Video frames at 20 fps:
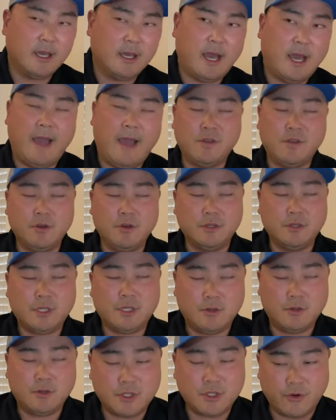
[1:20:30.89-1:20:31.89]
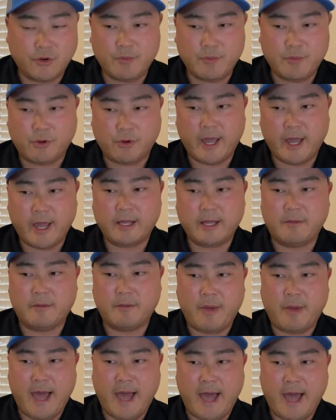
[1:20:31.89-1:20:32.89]
I've used Yozuri braid in the
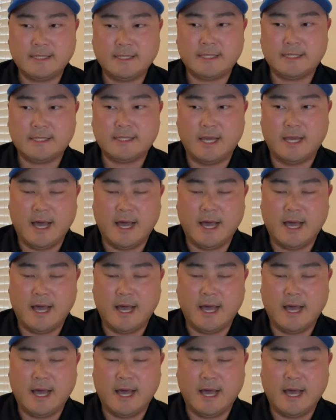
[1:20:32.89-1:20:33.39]
past.